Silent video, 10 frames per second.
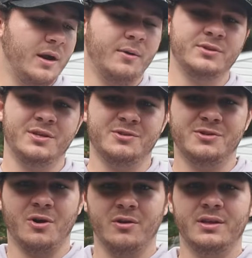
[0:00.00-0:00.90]
when I was
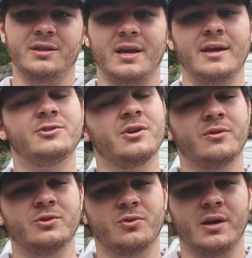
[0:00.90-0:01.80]
installing the engine
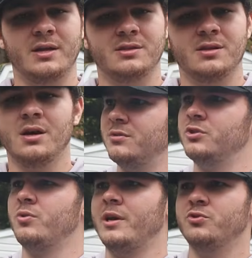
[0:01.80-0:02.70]
and the trans
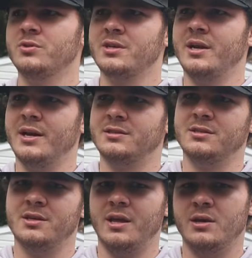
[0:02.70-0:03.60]
was
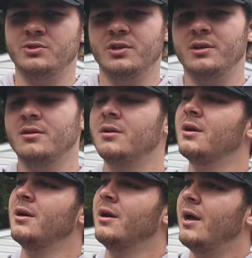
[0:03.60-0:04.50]
connected to the engine,
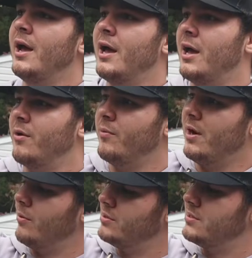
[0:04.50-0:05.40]
and when
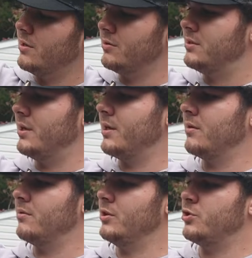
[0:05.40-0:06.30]
I was
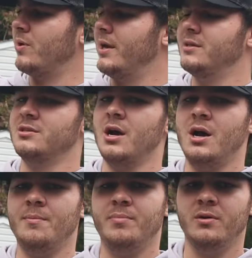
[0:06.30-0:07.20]
tilting the trans
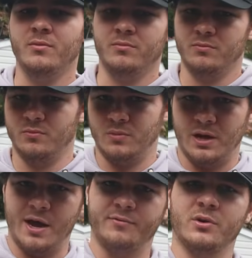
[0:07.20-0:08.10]
up
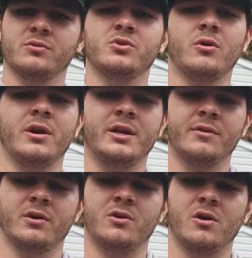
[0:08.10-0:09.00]
after it was already
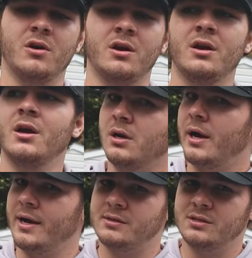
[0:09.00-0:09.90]
in the car, I
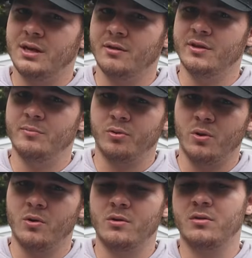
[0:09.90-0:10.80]
accidentally broke